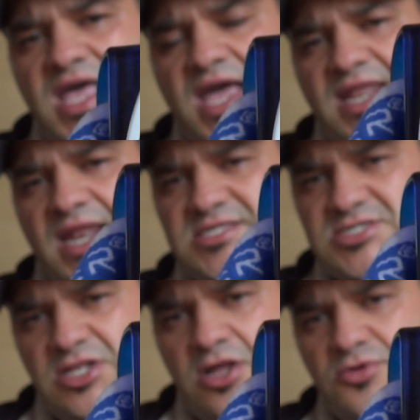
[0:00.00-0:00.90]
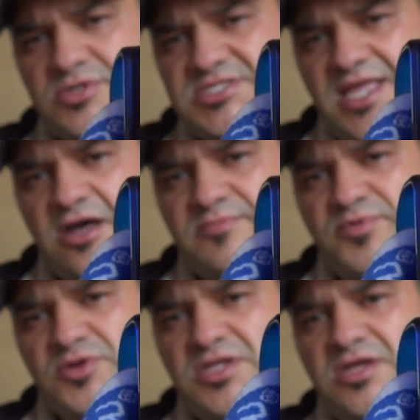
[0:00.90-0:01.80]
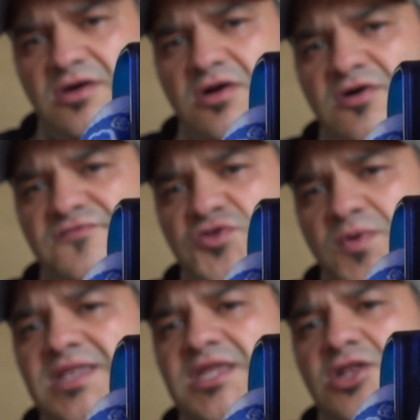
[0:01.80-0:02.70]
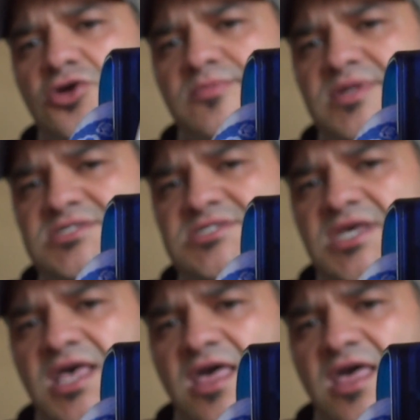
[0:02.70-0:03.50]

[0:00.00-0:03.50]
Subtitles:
and at its lowest output of 20 lumens,